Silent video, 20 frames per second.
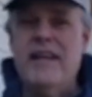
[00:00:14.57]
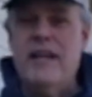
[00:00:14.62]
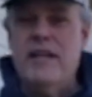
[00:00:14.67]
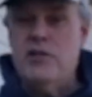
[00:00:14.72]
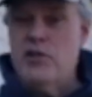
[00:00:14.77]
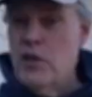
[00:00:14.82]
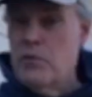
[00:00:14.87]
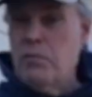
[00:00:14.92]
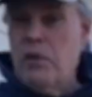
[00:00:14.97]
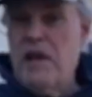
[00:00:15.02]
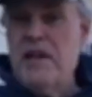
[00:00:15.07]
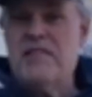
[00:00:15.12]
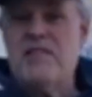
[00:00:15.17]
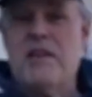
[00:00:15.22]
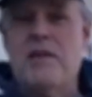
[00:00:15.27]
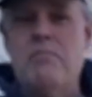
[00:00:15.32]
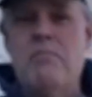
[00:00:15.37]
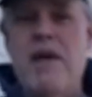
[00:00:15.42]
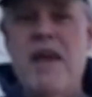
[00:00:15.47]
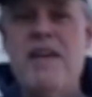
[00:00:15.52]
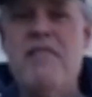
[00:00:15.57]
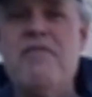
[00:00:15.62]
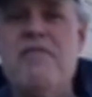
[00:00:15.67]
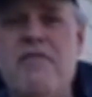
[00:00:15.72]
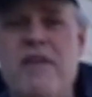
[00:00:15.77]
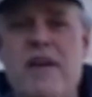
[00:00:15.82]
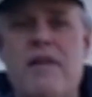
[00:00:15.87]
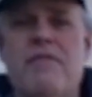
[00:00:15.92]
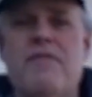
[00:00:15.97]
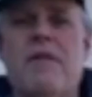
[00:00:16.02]
It took place on May
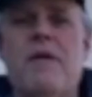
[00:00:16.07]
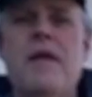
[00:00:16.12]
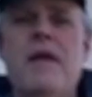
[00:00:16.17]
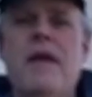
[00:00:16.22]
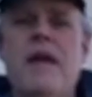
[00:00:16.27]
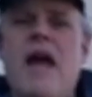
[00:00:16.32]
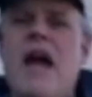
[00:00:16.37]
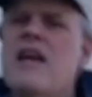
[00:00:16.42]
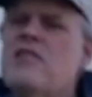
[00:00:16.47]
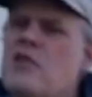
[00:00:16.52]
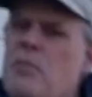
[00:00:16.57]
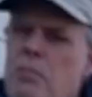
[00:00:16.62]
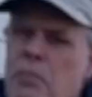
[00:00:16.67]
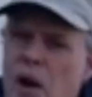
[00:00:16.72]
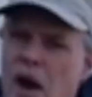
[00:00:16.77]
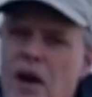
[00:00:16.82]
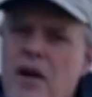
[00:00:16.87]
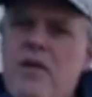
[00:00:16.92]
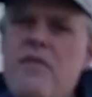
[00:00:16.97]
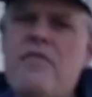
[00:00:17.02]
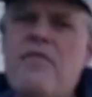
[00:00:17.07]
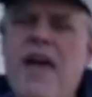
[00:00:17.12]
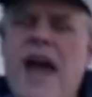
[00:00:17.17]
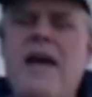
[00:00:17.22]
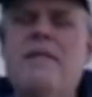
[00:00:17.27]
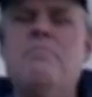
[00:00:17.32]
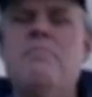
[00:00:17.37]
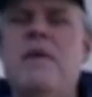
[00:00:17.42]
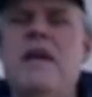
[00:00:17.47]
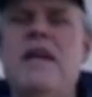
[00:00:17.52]
5th. As a part of
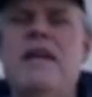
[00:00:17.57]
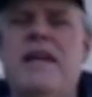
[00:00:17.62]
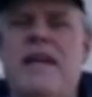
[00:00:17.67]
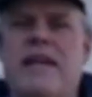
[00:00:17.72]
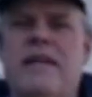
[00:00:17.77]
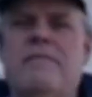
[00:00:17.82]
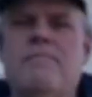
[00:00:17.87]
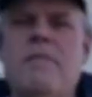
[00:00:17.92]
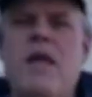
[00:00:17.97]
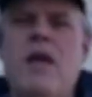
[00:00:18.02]
that meeting,